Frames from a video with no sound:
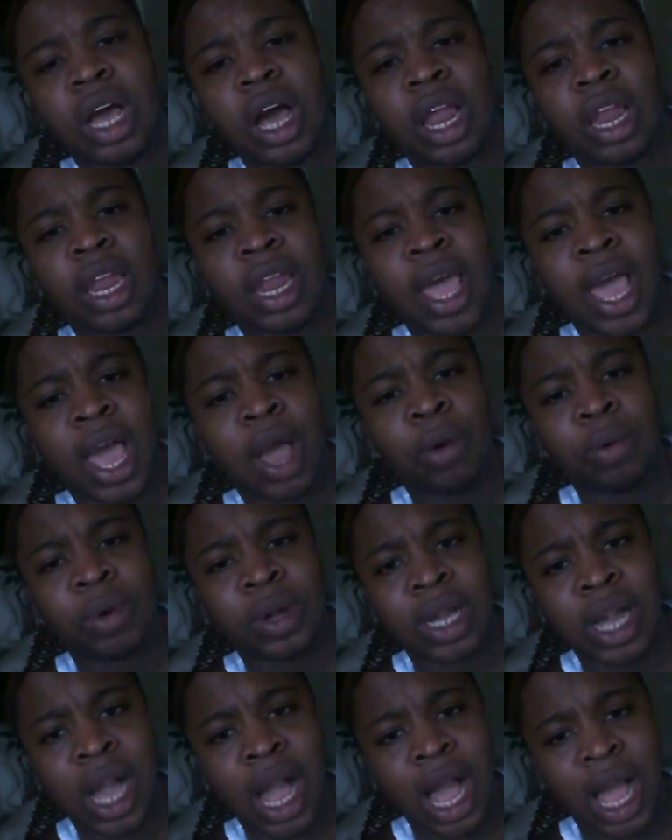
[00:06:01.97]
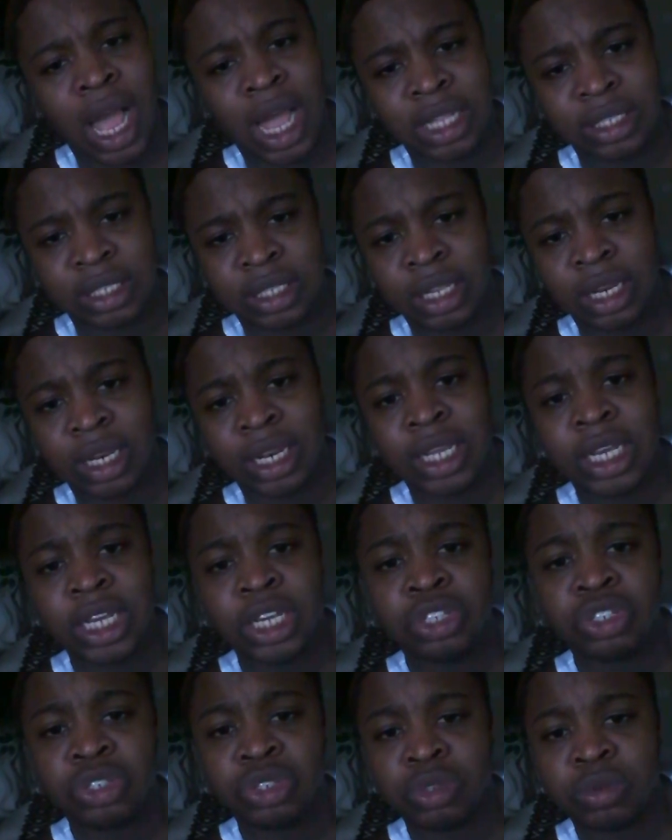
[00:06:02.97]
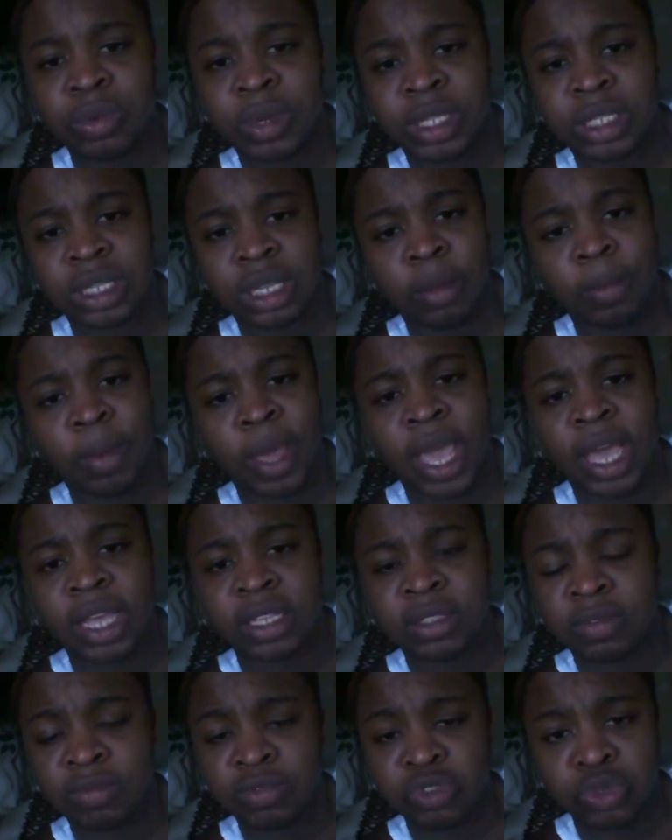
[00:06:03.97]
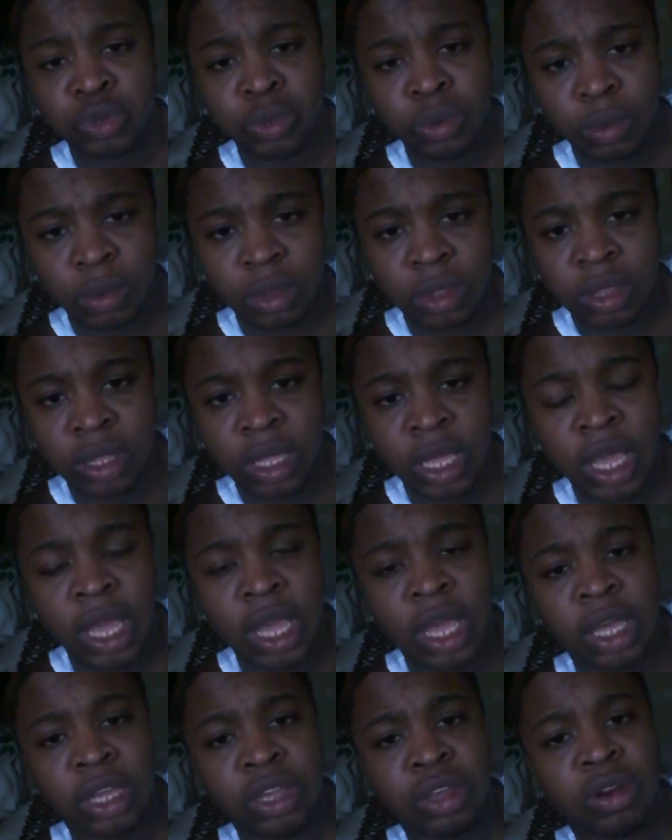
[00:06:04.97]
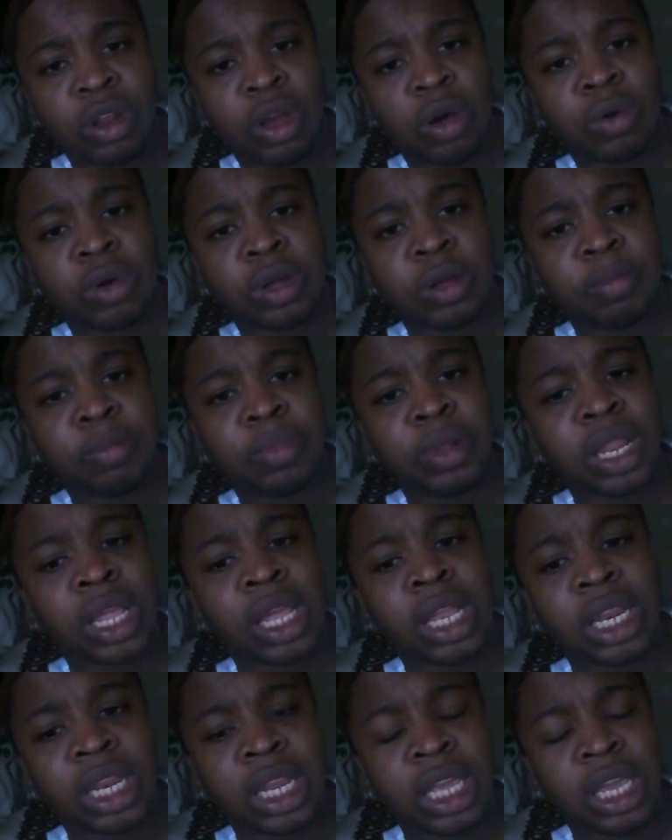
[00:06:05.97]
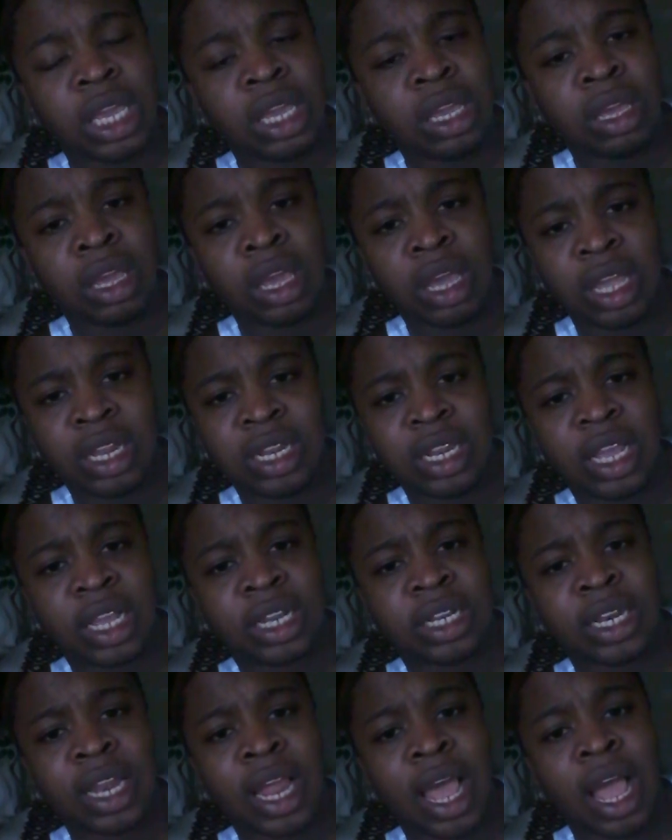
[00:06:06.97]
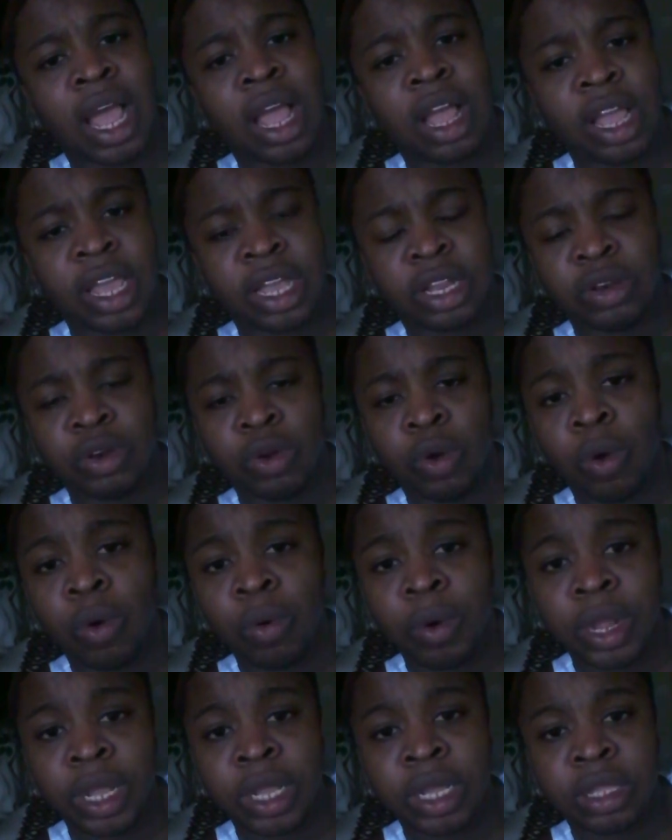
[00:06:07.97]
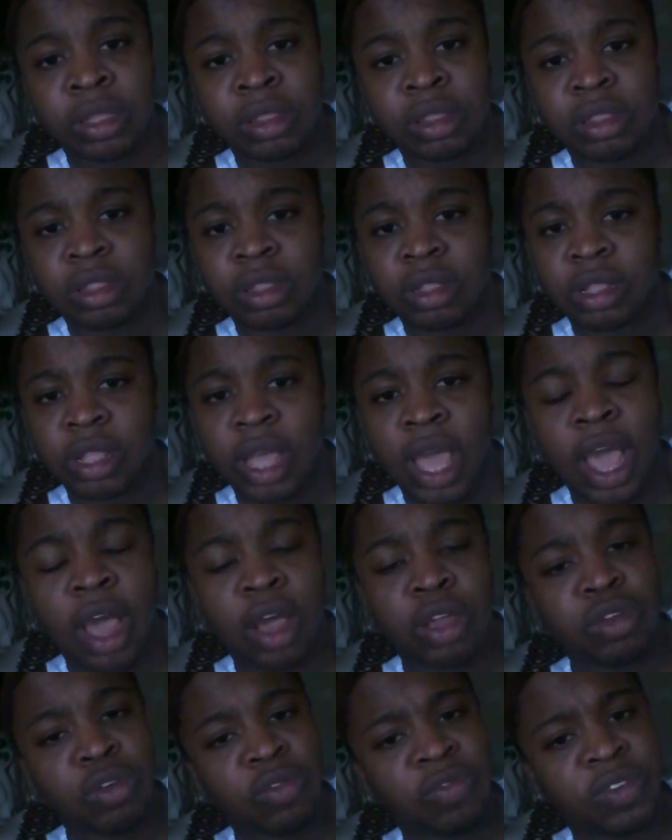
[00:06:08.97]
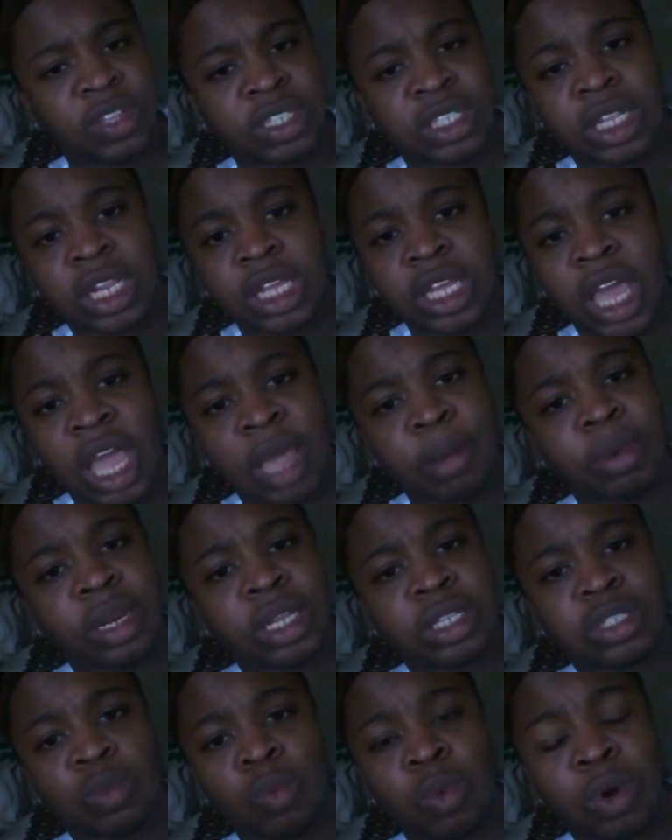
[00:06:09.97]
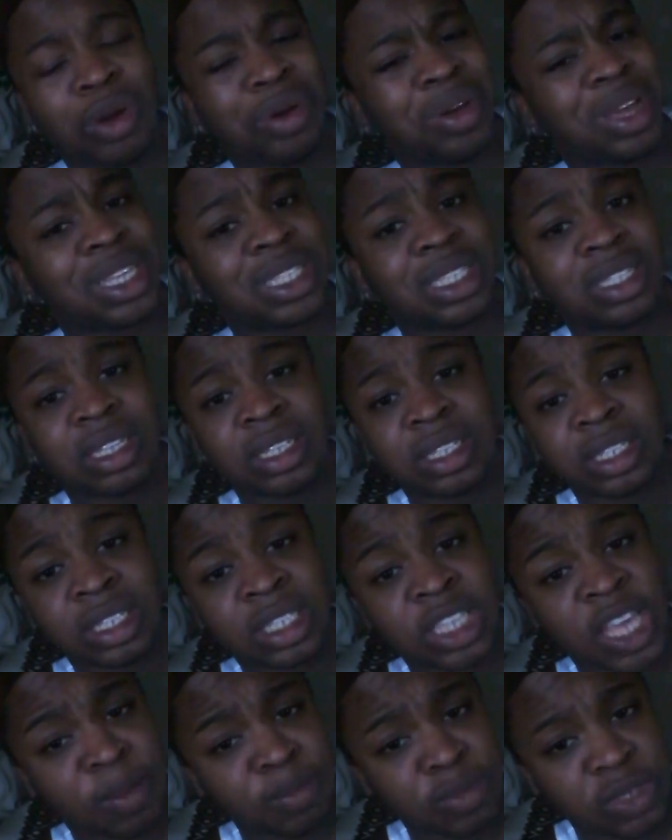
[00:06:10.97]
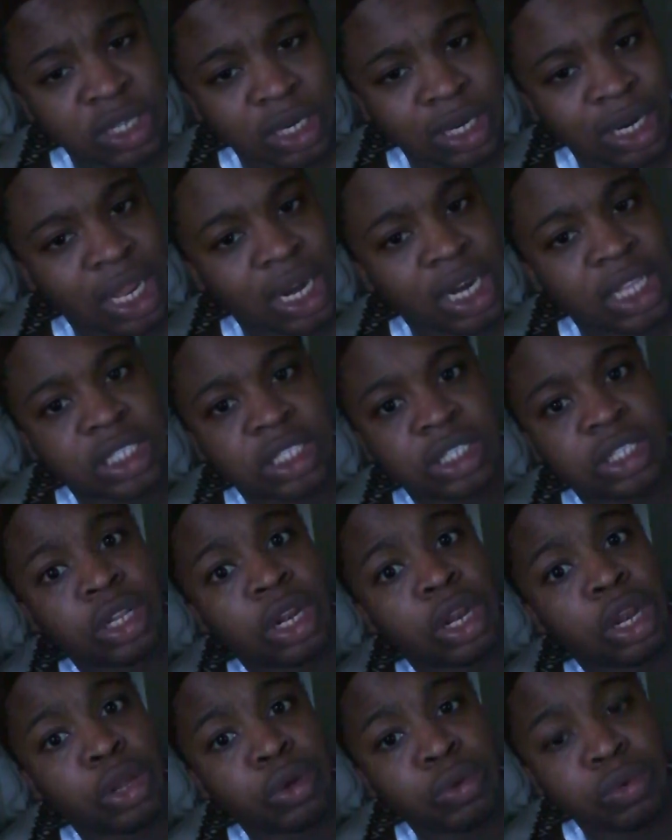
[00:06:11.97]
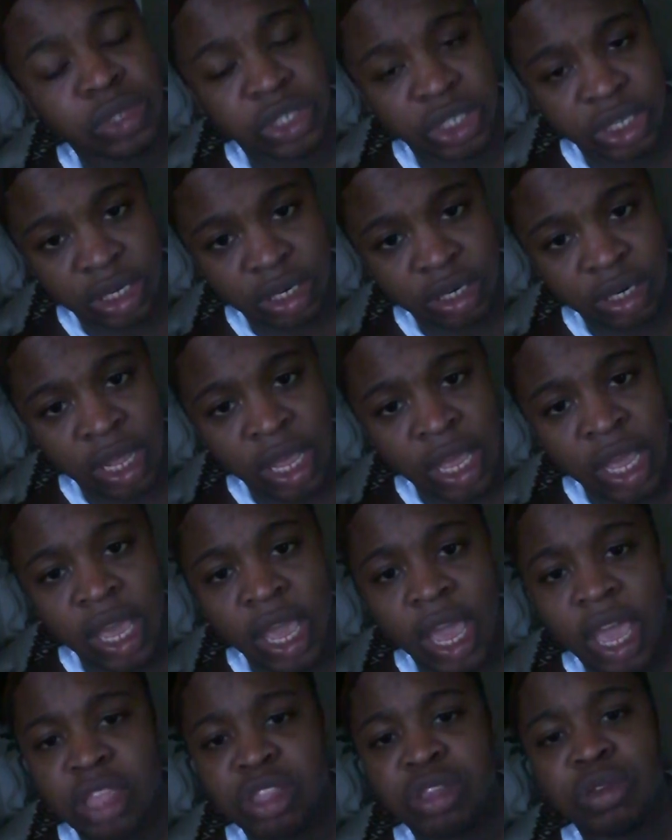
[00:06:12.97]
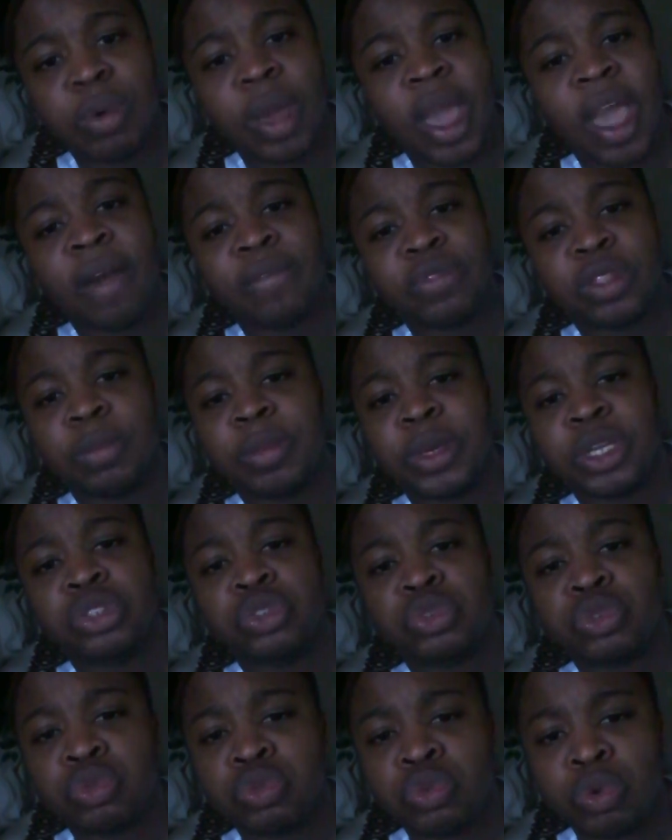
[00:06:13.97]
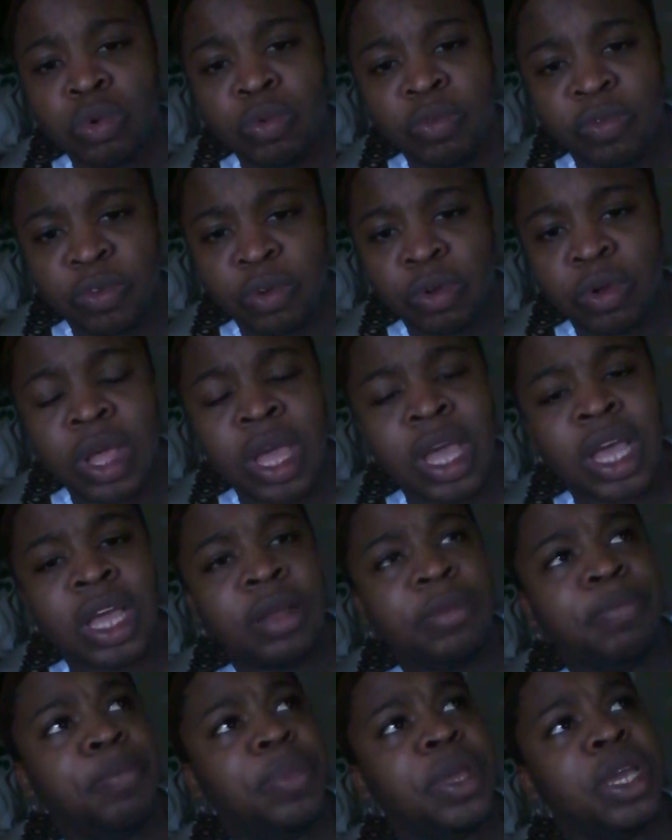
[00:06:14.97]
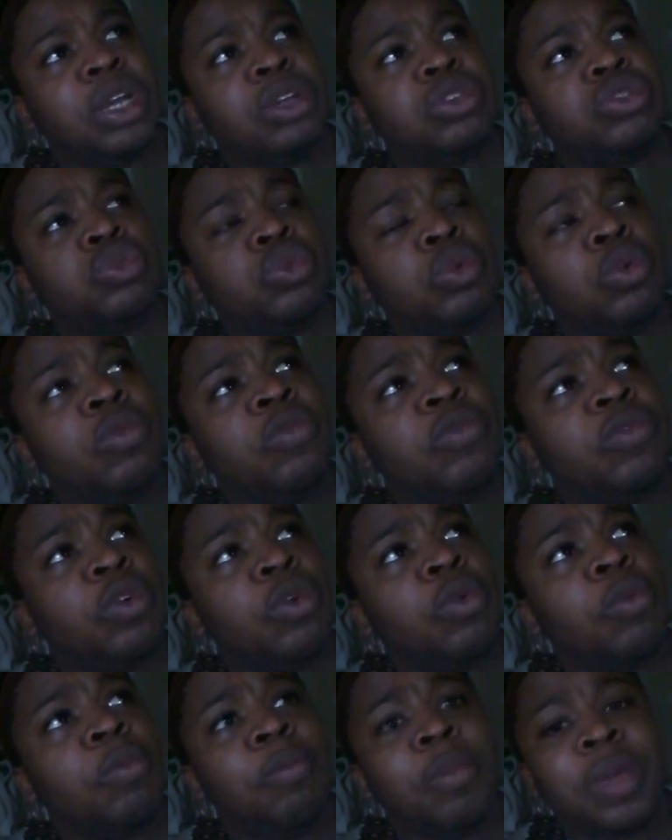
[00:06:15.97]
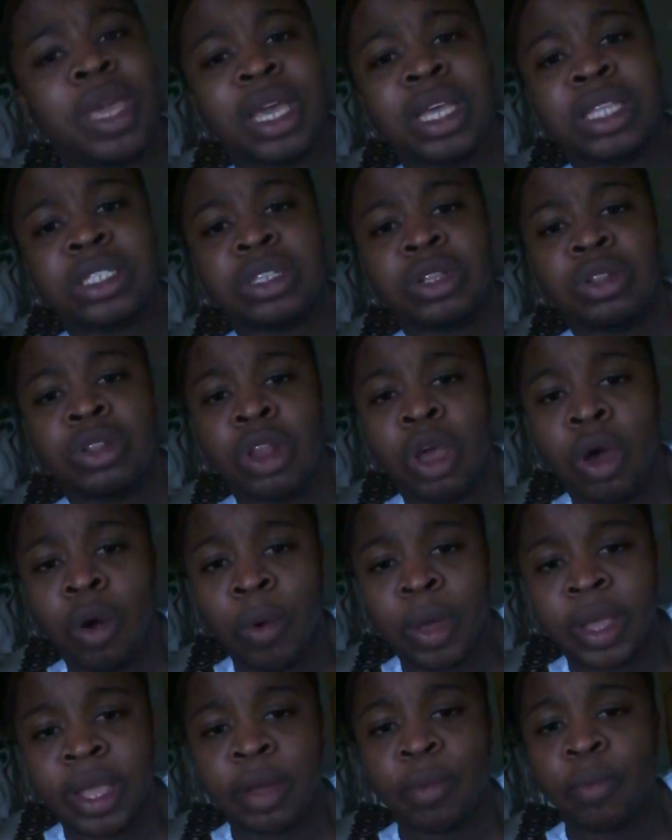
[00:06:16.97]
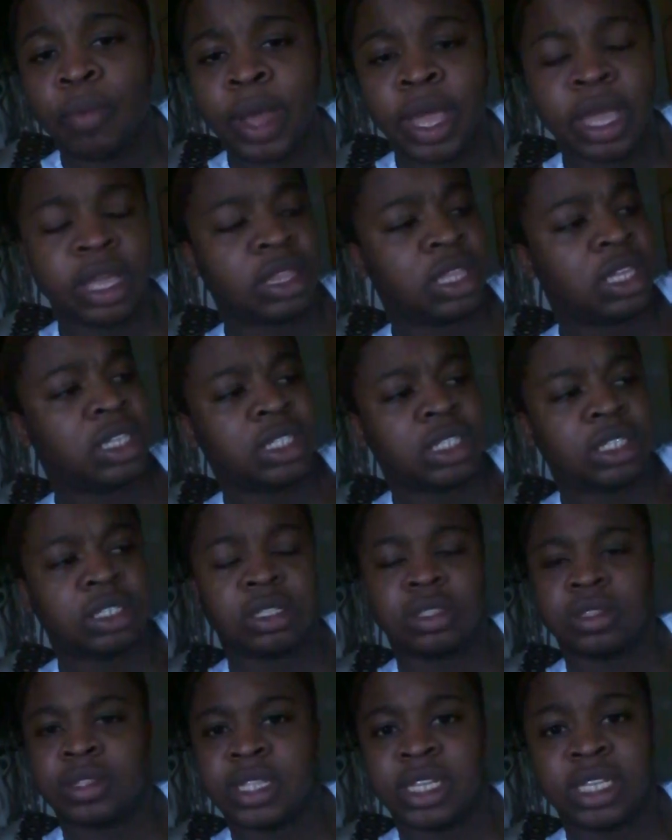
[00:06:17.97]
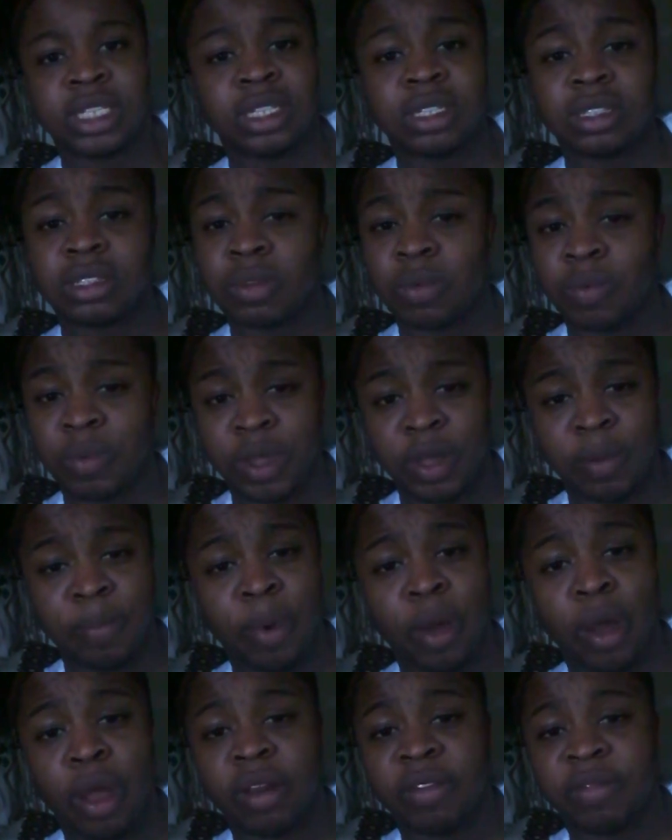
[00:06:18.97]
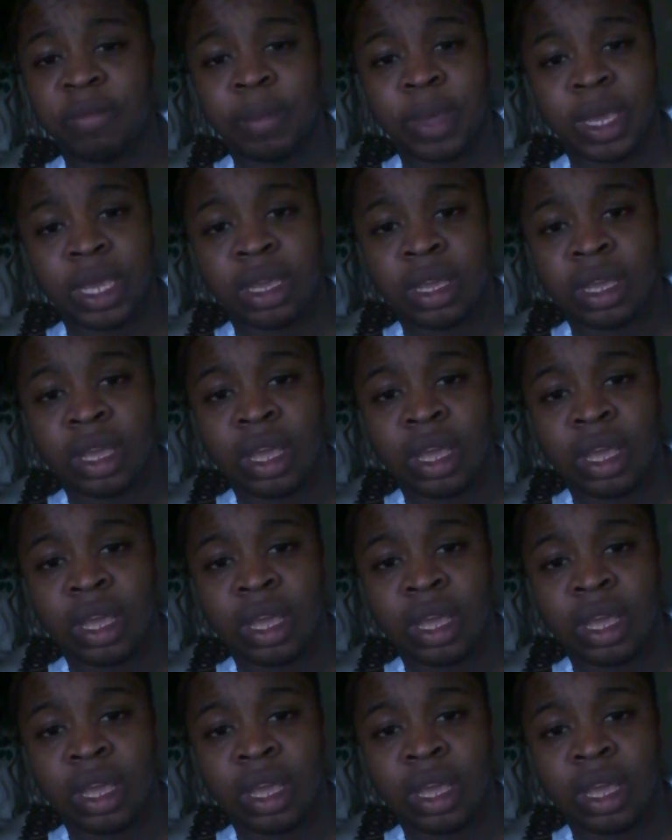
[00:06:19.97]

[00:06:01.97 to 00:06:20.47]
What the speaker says: Allow God to lead you into the path of truth. Completely ignoring how you physically came in this world is deception and it's delusion. And you have to be truthful. Being truthful means knowing it. Wait, this is a real part of me.